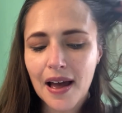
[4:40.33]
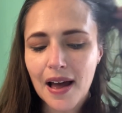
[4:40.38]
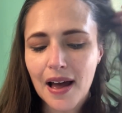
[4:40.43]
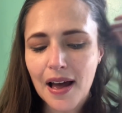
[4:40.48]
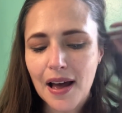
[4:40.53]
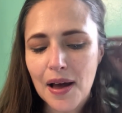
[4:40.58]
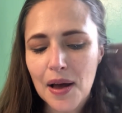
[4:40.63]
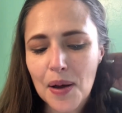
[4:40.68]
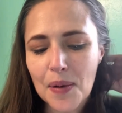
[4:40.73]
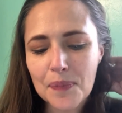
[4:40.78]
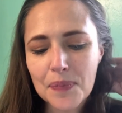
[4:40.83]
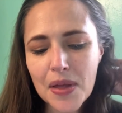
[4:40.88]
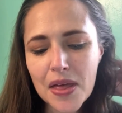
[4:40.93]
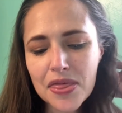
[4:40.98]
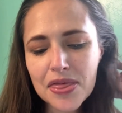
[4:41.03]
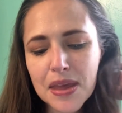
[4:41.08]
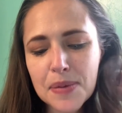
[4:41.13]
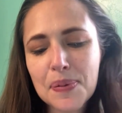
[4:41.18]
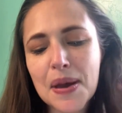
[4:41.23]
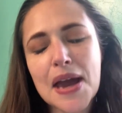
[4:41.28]

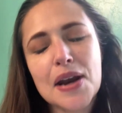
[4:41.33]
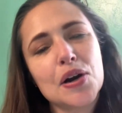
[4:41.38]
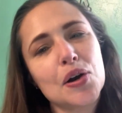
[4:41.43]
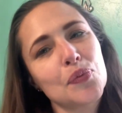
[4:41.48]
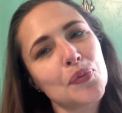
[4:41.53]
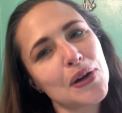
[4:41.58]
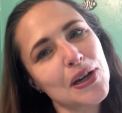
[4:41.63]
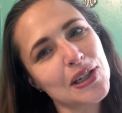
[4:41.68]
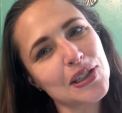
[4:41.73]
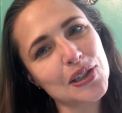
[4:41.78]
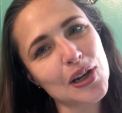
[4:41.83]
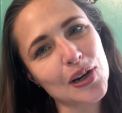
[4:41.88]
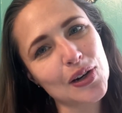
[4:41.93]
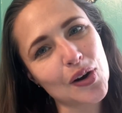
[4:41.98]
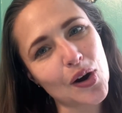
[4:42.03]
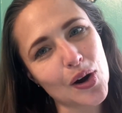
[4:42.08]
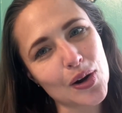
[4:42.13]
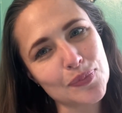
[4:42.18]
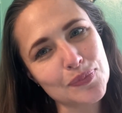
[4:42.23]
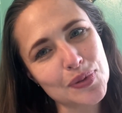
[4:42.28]
the Penderwicks on
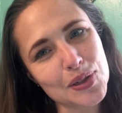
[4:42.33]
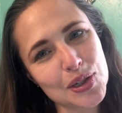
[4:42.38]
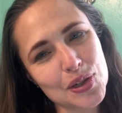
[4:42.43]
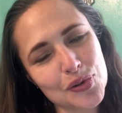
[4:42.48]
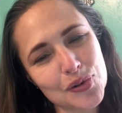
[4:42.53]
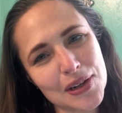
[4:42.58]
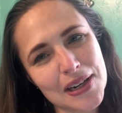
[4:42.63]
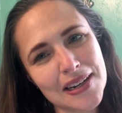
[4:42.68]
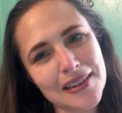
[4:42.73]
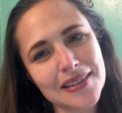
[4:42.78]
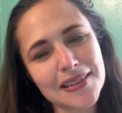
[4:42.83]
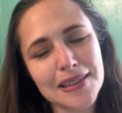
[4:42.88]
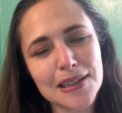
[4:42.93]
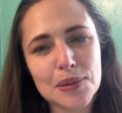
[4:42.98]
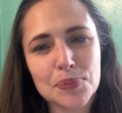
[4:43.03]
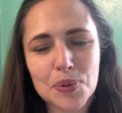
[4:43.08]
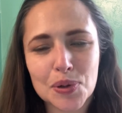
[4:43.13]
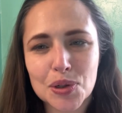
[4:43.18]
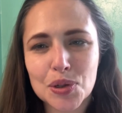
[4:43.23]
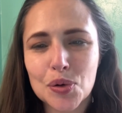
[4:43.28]
Gardam Street. This
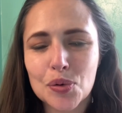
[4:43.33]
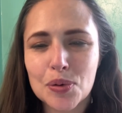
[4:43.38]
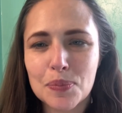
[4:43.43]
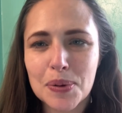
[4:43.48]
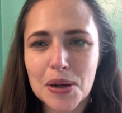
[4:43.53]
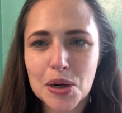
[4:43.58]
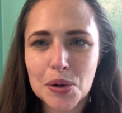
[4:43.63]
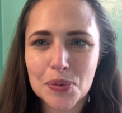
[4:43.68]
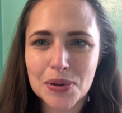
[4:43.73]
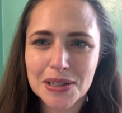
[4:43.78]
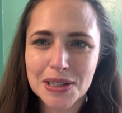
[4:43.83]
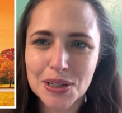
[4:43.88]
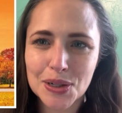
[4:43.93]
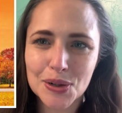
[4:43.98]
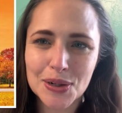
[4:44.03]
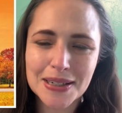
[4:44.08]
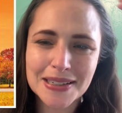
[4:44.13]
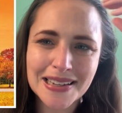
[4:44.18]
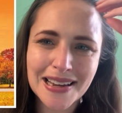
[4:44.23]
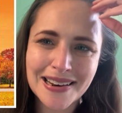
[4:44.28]
is book two in the Penderwicks
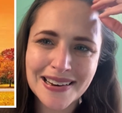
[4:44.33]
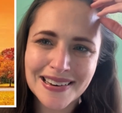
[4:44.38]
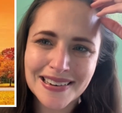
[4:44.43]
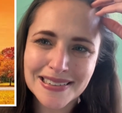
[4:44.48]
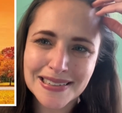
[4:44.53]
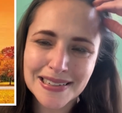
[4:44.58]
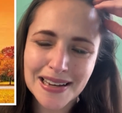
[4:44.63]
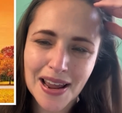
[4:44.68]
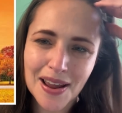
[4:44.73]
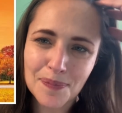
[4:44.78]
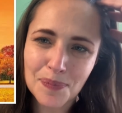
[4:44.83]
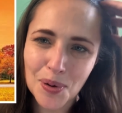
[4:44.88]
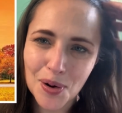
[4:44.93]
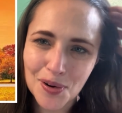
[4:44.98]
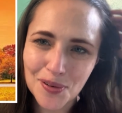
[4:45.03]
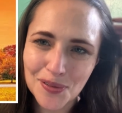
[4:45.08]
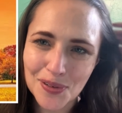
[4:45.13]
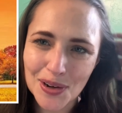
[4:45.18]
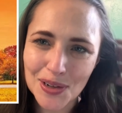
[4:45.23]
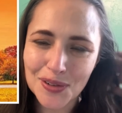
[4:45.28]
series, and it is a
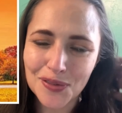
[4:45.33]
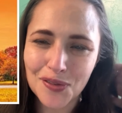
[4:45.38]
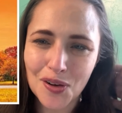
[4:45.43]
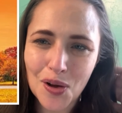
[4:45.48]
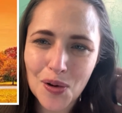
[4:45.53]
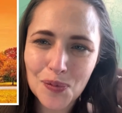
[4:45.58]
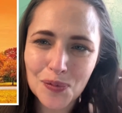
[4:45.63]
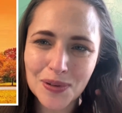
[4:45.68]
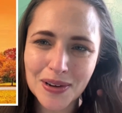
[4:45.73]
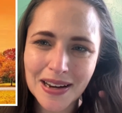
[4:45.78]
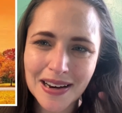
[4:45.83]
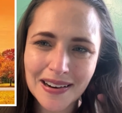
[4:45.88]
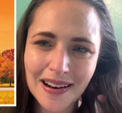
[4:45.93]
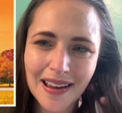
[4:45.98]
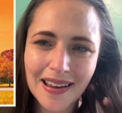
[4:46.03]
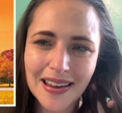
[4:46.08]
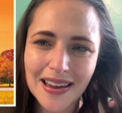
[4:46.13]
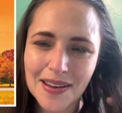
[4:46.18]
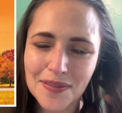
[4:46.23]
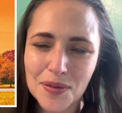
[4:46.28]
perfect fall read.
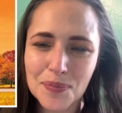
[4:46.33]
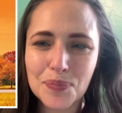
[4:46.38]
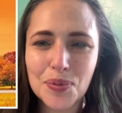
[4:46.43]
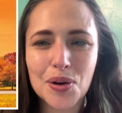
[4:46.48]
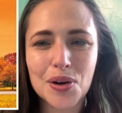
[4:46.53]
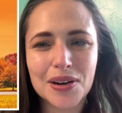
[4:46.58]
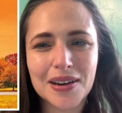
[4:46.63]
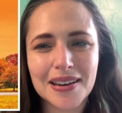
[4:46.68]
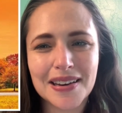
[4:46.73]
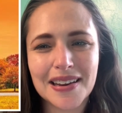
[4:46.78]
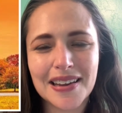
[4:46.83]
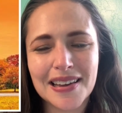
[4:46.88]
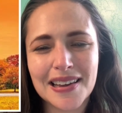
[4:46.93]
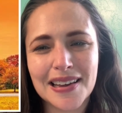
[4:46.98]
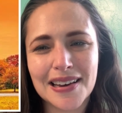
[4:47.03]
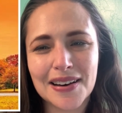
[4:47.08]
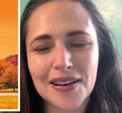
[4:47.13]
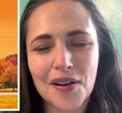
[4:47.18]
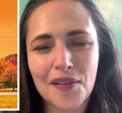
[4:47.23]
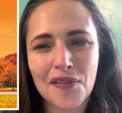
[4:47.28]
I even put it
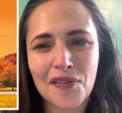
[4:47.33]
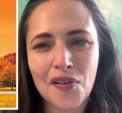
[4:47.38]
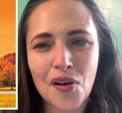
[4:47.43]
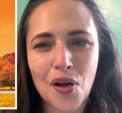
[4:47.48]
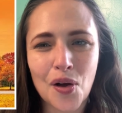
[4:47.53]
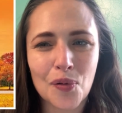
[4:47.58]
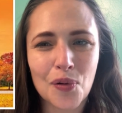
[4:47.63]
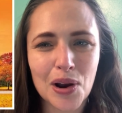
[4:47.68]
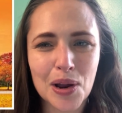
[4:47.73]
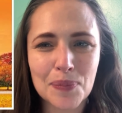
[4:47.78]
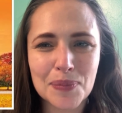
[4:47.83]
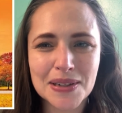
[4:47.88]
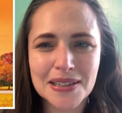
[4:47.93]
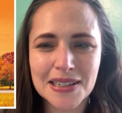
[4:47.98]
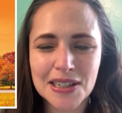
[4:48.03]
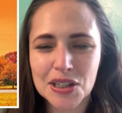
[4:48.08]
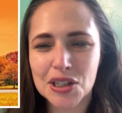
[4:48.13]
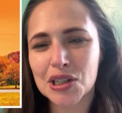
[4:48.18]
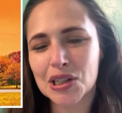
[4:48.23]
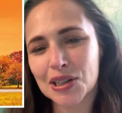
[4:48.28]
in a fall
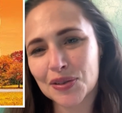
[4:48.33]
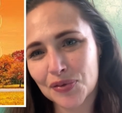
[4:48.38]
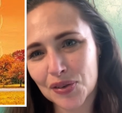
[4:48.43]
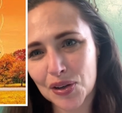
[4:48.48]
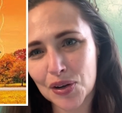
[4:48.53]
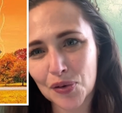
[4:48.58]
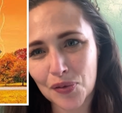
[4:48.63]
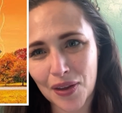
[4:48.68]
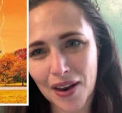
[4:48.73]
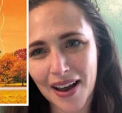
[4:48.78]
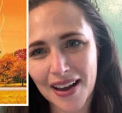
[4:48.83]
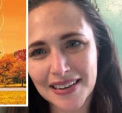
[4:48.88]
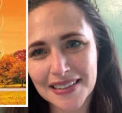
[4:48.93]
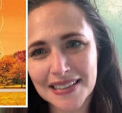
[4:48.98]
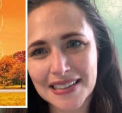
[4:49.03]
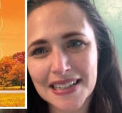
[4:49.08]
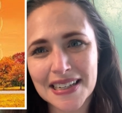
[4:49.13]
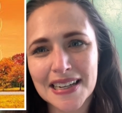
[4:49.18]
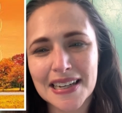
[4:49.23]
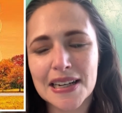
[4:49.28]
recommendations video that I
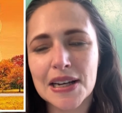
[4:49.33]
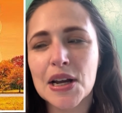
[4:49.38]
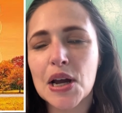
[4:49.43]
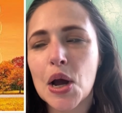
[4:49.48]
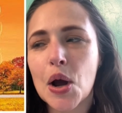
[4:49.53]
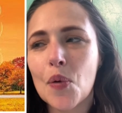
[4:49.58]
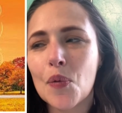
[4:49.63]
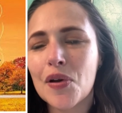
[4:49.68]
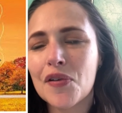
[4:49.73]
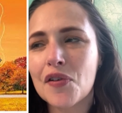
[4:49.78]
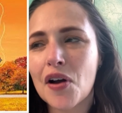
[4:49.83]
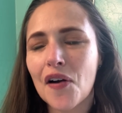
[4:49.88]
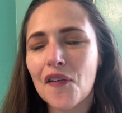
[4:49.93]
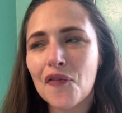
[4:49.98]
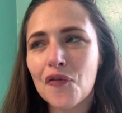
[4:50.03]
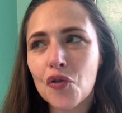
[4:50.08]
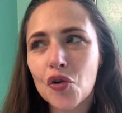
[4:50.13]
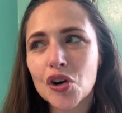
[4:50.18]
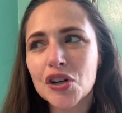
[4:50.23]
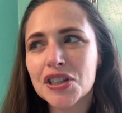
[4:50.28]
did. We've
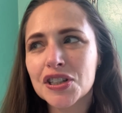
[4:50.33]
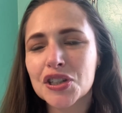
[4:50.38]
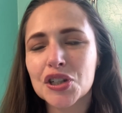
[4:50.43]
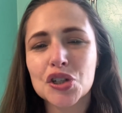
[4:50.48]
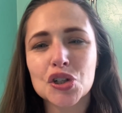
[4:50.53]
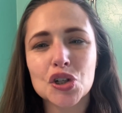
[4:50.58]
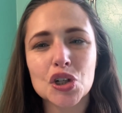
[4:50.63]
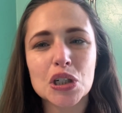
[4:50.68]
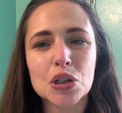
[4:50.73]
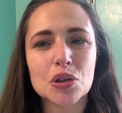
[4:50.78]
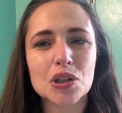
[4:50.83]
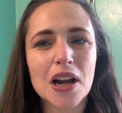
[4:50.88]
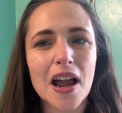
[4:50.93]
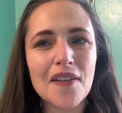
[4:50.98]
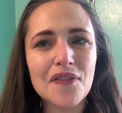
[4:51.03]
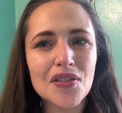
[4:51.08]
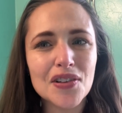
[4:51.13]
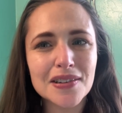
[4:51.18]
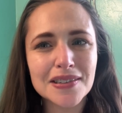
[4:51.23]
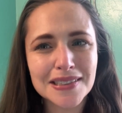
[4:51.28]
got four sisters, which I
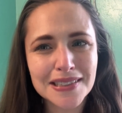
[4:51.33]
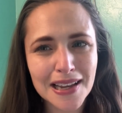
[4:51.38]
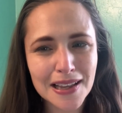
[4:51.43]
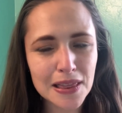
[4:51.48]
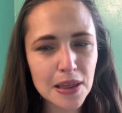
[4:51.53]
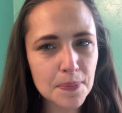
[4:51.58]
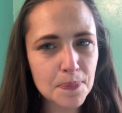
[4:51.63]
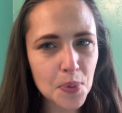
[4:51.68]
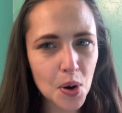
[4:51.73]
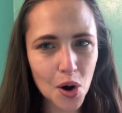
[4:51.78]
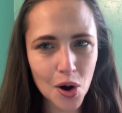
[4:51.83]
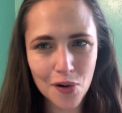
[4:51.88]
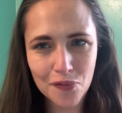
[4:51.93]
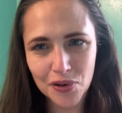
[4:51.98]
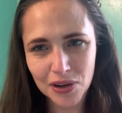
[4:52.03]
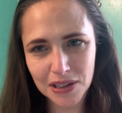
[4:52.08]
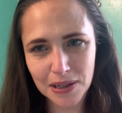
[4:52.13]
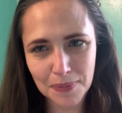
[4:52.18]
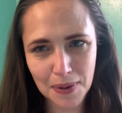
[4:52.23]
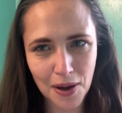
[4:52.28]
feel is like the
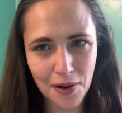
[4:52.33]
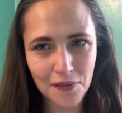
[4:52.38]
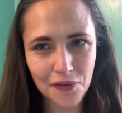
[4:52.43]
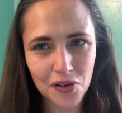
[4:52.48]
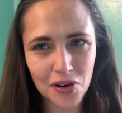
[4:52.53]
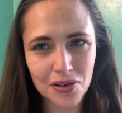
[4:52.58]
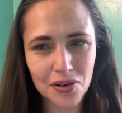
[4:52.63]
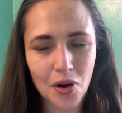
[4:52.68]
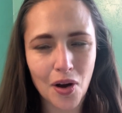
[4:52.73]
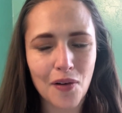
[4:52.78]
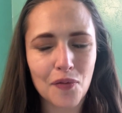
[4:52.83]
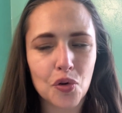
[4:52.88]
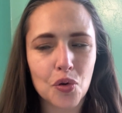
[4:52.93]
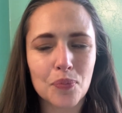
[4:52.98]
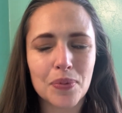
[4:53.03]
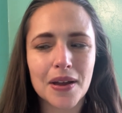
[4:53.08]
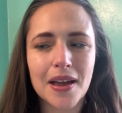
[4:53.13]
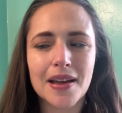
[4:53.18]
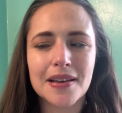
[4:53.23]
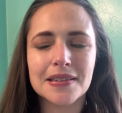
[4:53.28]
perfect amount for novel
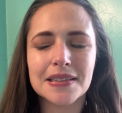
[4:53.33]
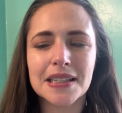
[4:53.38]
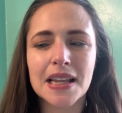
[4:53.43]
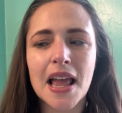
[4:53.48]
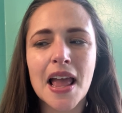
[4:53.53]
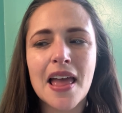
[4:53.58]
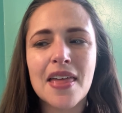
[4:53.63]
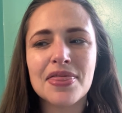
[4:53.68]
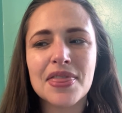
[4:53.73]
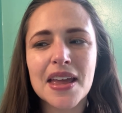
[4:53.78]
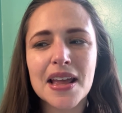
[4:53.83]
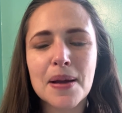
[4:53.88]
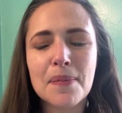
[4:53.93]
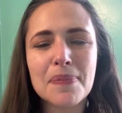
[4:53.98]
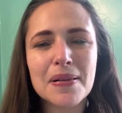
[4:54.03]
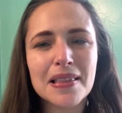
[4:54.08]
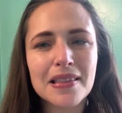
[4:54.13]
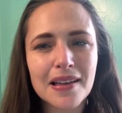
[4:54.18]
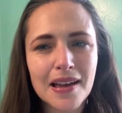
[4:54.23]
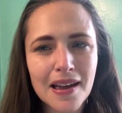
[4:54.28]
because they can
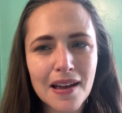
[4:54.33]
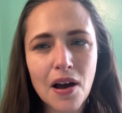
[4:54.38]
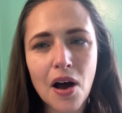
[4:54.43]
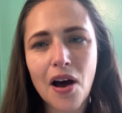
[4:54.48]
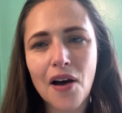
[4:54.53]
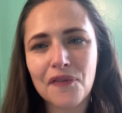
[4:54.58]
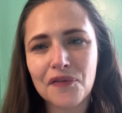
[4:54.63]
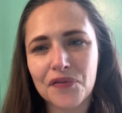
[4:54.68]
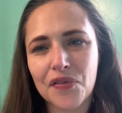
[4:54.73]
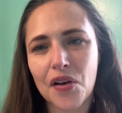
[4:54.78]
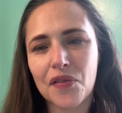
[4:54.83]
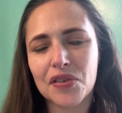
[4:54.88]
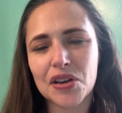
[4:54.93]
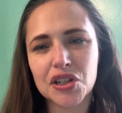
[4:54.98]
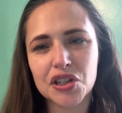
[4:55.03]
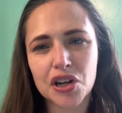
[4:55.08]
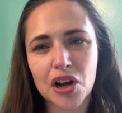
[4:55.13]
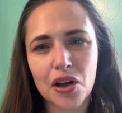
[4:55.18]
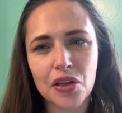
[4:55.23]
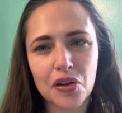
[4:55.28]
play off of
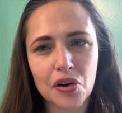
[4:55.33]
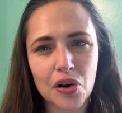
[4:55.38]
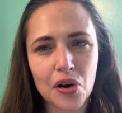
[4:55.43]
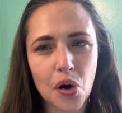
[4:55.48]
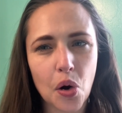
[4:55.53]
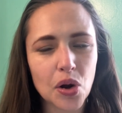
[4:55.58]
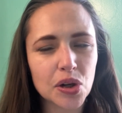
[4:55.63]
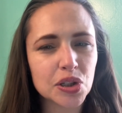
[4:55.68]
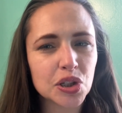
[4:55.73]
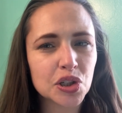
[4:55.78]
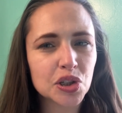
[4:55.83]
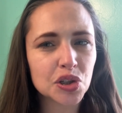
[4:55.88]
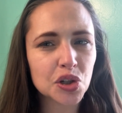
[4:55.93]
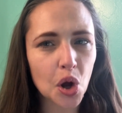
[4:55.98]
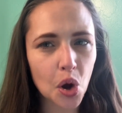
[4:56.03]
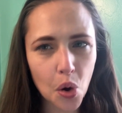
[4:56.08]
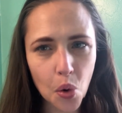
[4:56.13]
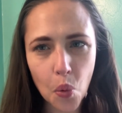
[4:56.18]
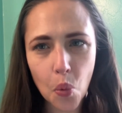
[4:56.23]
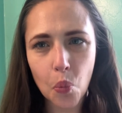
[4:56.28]
each other
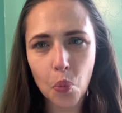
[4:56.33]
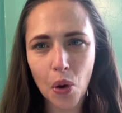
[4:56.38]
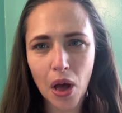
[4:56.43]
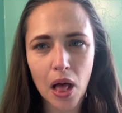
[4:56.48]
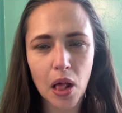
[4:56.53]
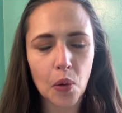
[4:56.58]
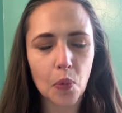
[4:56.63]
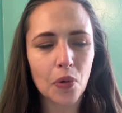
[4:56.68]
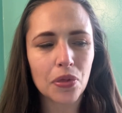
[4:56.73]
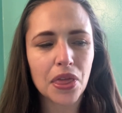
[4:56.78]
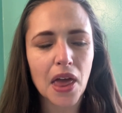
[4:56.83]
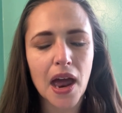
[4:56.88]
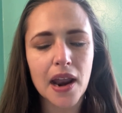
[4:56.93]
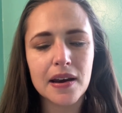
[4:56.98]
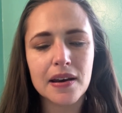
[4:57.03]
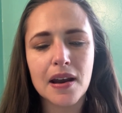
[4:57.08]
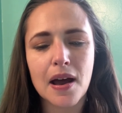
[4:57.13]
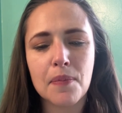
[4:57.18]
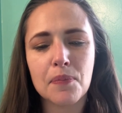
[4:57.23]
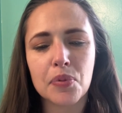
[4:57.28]
so well with
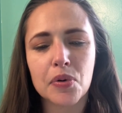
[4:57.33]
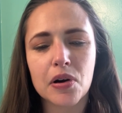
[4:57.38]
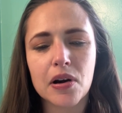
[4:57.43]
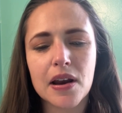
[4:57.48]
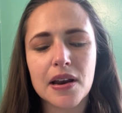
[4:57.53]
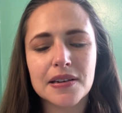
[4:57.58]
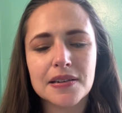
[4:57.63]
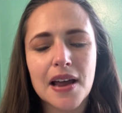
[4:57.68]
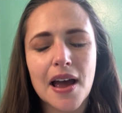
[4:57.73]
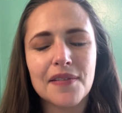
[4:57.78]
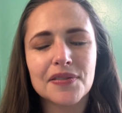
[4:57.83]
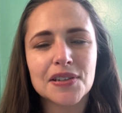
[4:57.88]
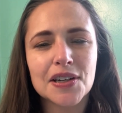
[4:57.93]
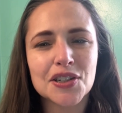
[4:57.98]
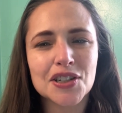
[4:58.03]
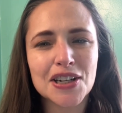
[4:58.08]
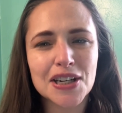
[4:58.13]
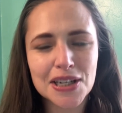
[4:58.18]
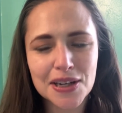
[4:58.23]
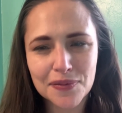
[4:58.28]
that number and have
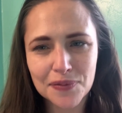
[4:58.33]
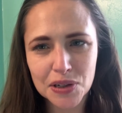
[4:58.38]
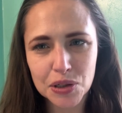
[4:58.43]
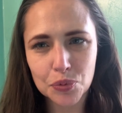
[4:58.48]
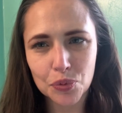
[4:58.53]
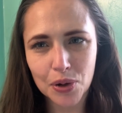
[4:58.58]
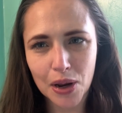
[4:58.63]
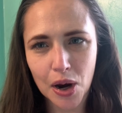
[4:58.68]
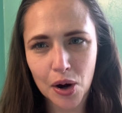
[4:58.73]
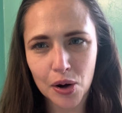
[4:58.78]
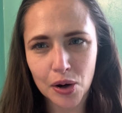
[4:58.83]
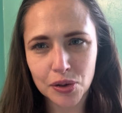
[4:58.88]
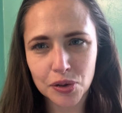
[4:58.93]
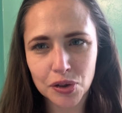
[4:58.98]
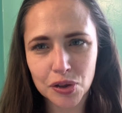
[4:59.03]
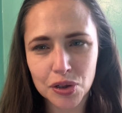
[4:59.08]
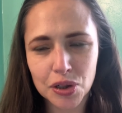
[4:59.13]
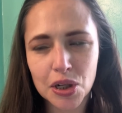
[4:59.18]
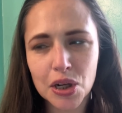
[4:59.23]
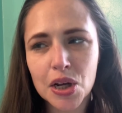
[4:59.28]
such individual
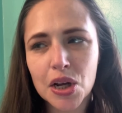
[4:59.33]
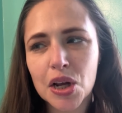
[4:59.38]
characters.